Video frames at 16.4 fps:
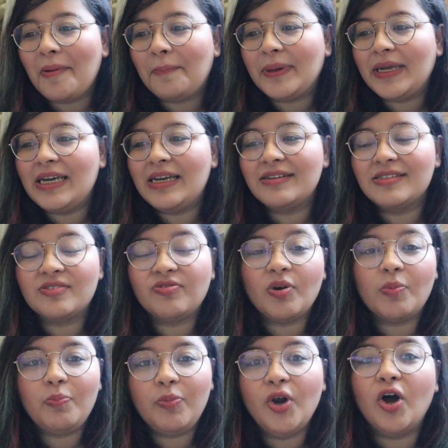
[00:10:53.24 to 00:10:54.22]
P is
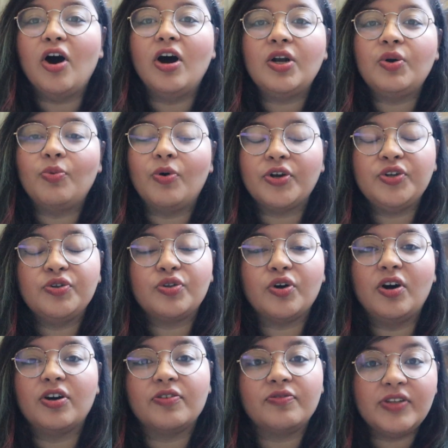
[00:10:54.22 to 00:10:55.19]
for plot, what you
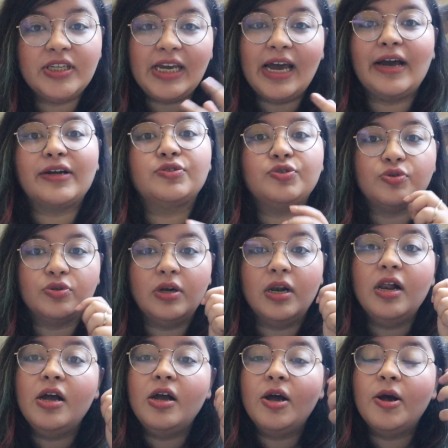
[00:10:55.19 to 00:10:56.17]
thought of the
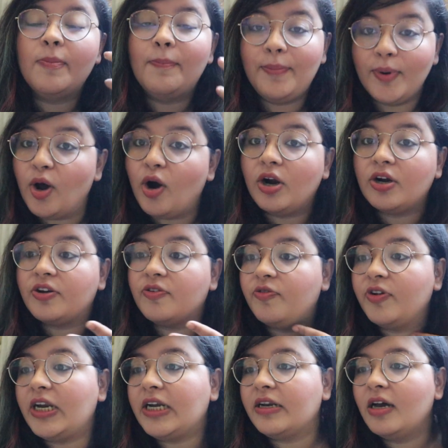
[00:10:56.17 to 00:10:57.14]
actual plot
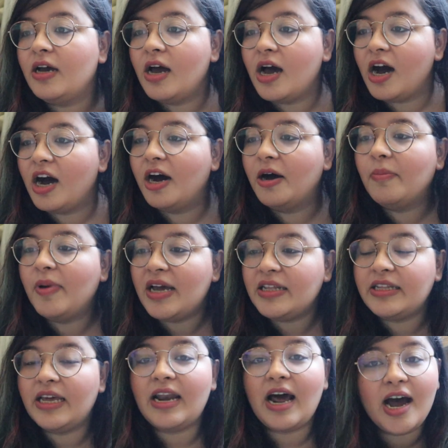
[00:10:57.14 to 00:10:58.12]
of it.
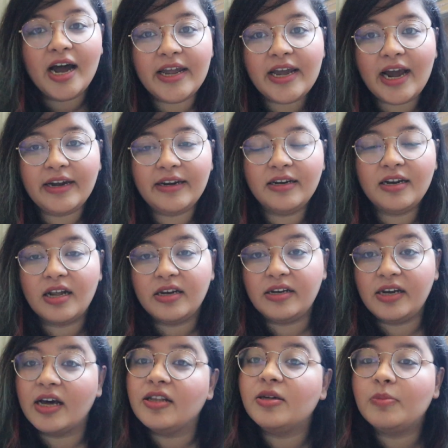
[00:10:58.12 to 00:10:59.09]
And then I added
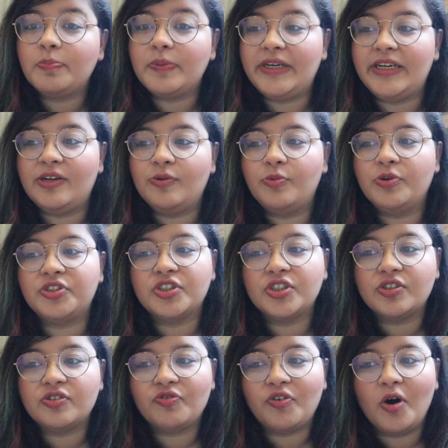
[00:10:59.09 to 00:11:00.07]
another P, which
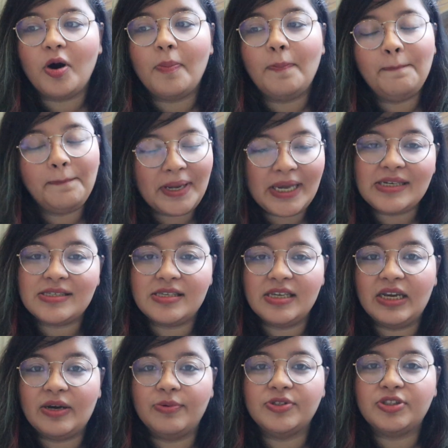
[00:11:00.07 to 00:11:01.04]
is for
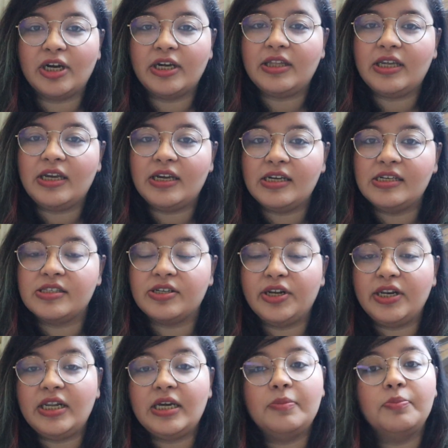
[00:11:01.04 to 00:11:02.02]
pacing, which I think is
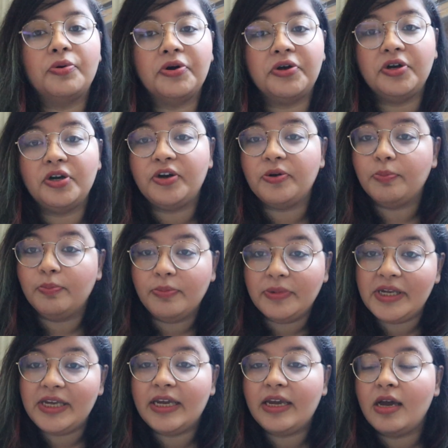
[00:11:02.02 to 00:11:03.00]
really important to
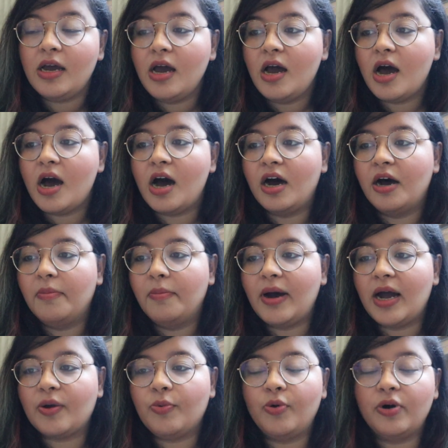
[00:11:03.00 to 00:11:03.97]
me.
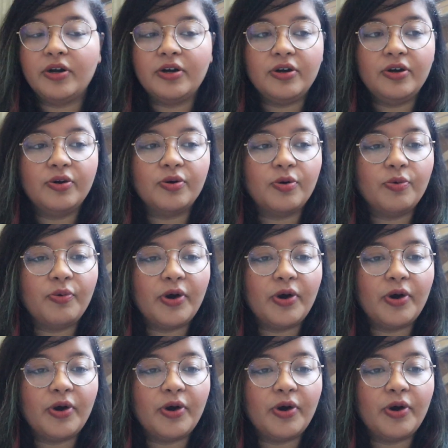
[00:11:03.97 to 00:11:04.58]
I want to know